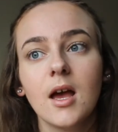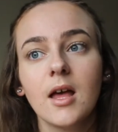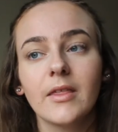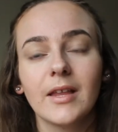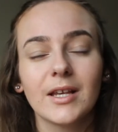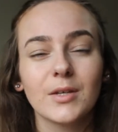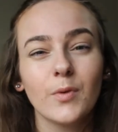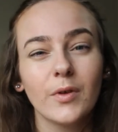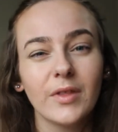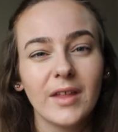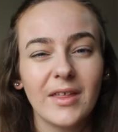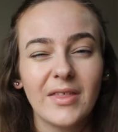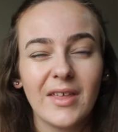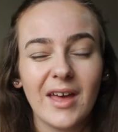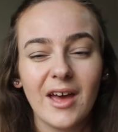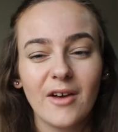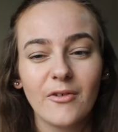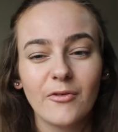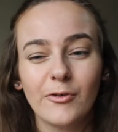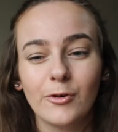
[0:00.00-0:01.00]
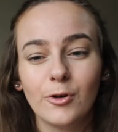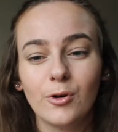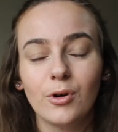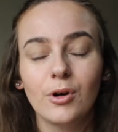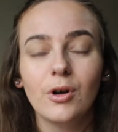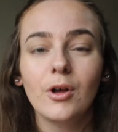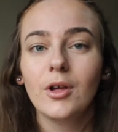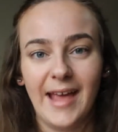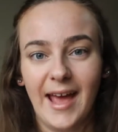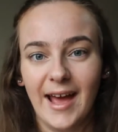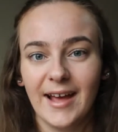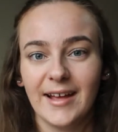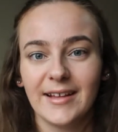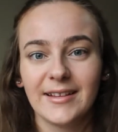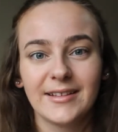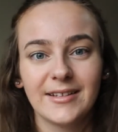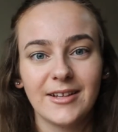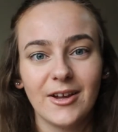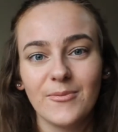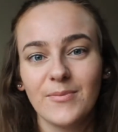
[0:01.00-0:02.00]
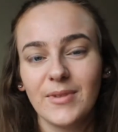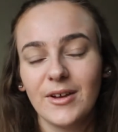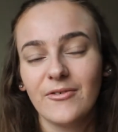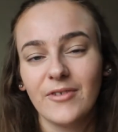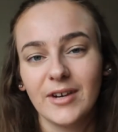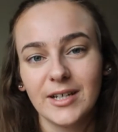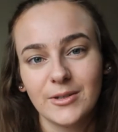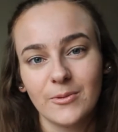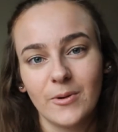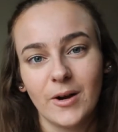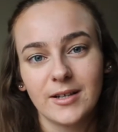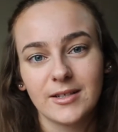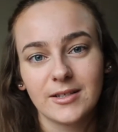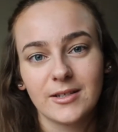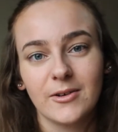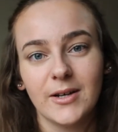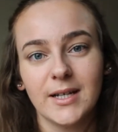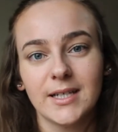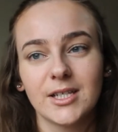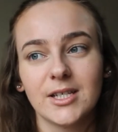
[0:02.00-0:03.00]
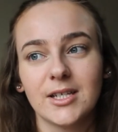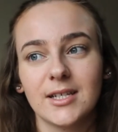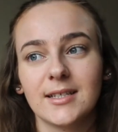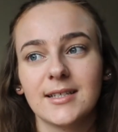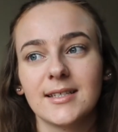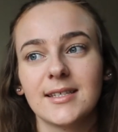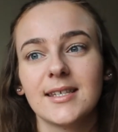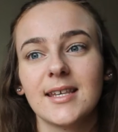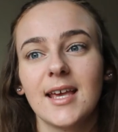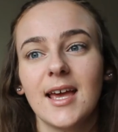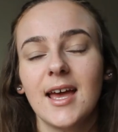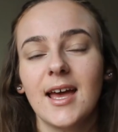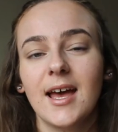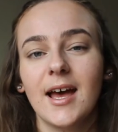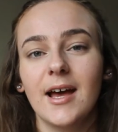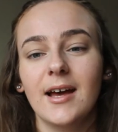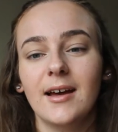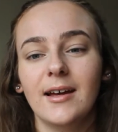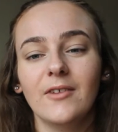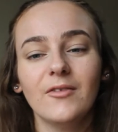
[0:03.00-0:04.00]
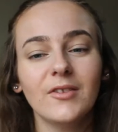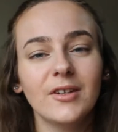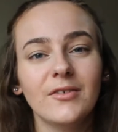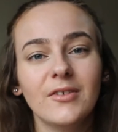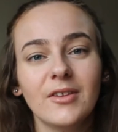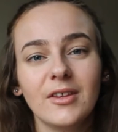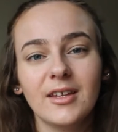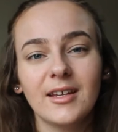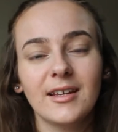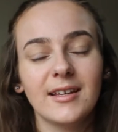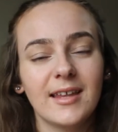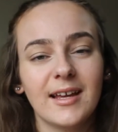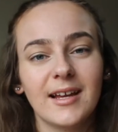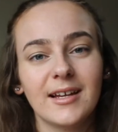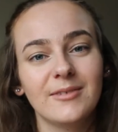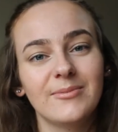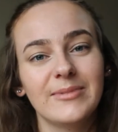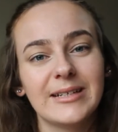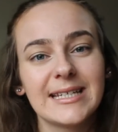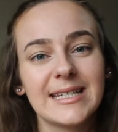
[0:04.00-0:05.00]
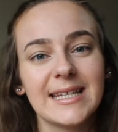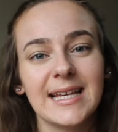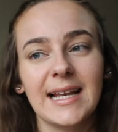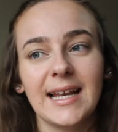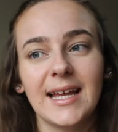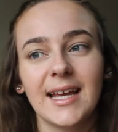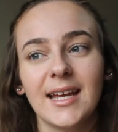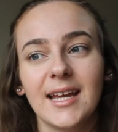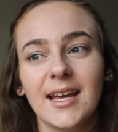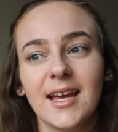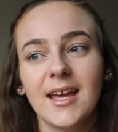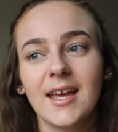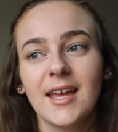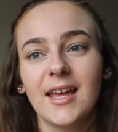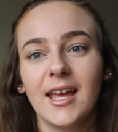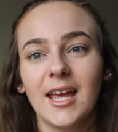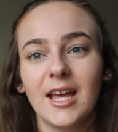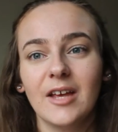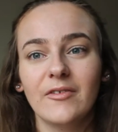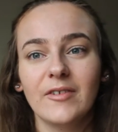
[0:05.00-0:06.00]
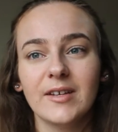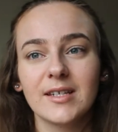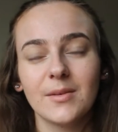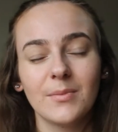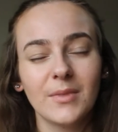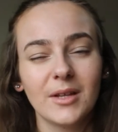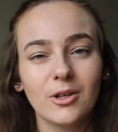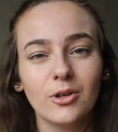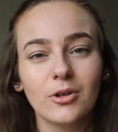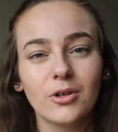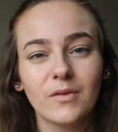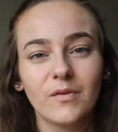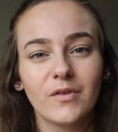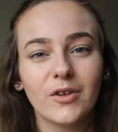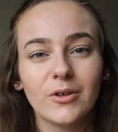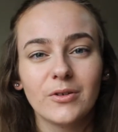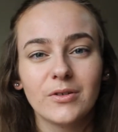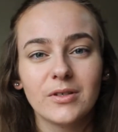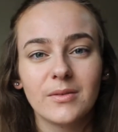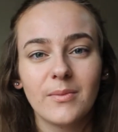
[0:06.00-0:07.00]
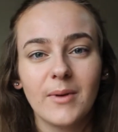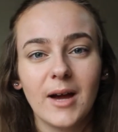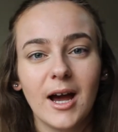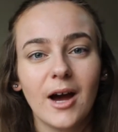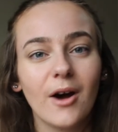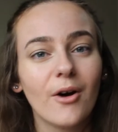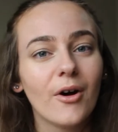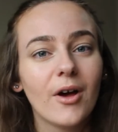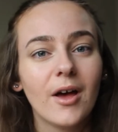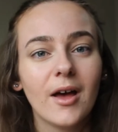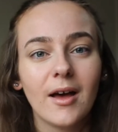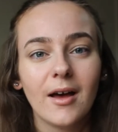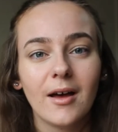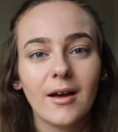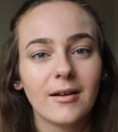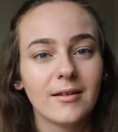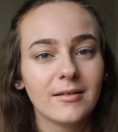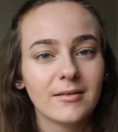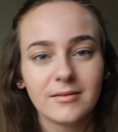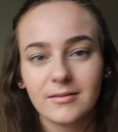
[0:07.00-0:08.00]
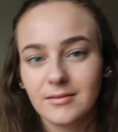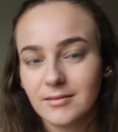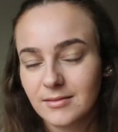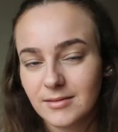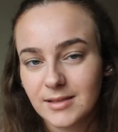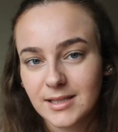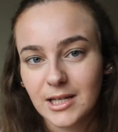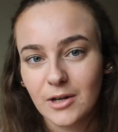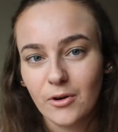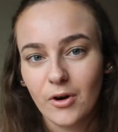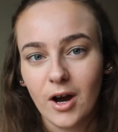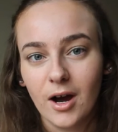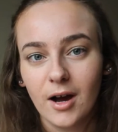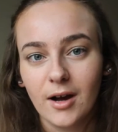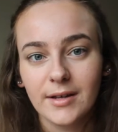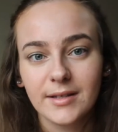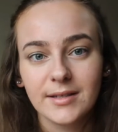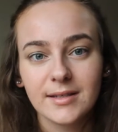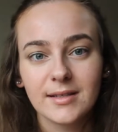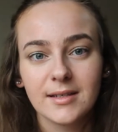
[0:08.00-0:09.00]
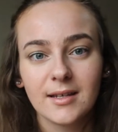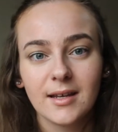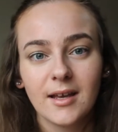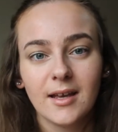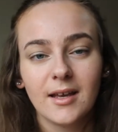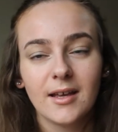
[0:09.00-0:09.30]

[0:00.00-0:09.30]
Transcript: That's what they're there for. Yeah, don't be afraid to ask questions. Even if you think they're going to be silly, if it's something you're confused about, still ask.